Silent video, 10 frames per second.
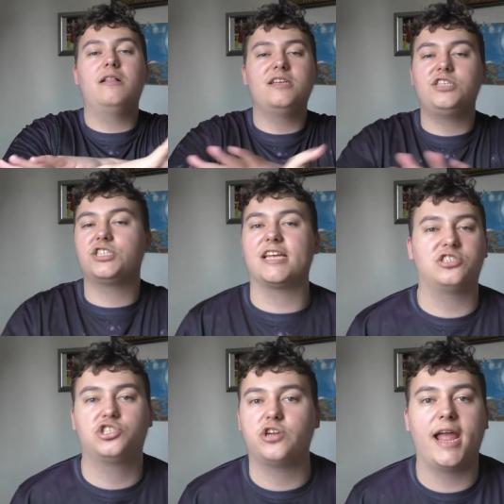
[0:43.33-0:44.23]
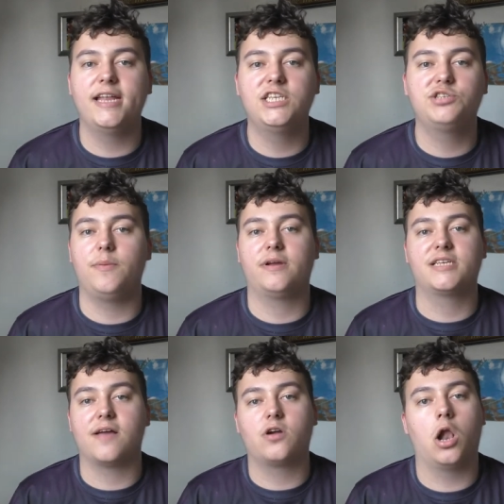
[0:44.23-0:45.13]
And let's just get straight into it
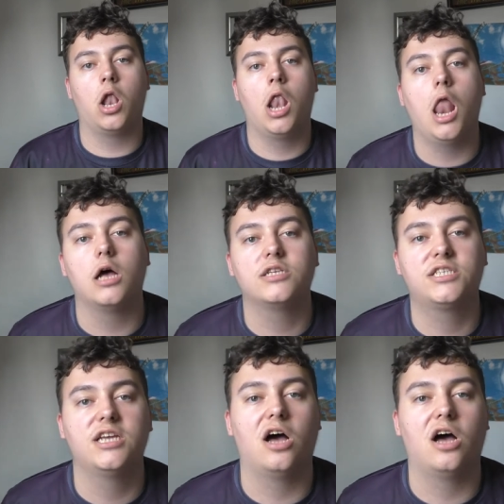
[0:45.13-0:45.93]
because I've got a lot